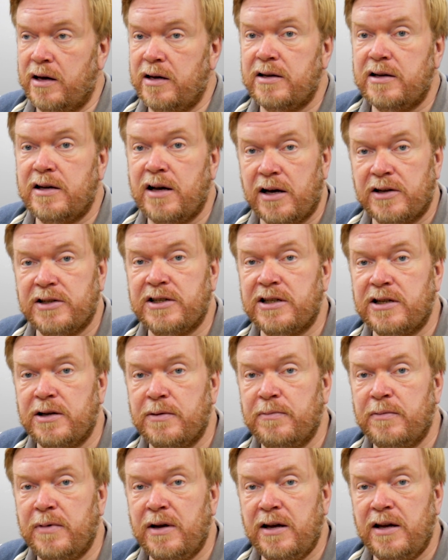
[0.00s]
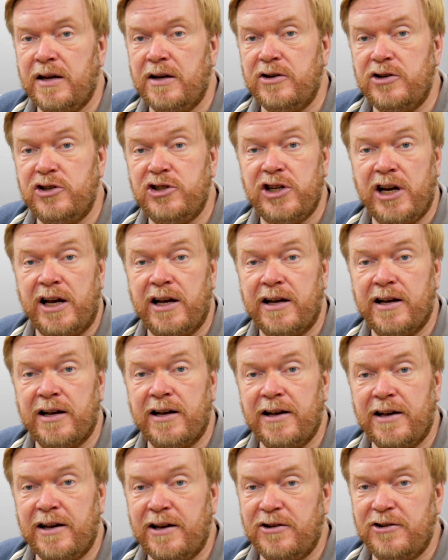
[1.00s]
custom jig
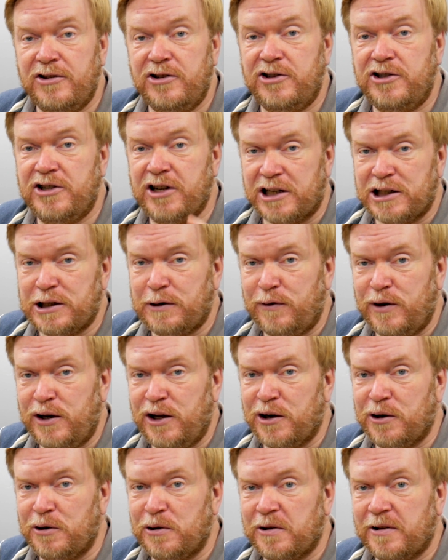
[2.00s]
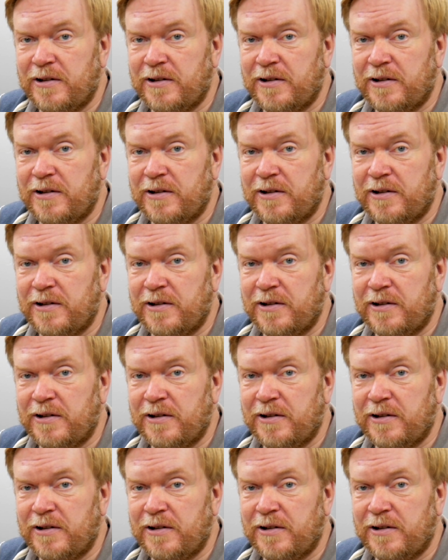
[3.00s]
just for you.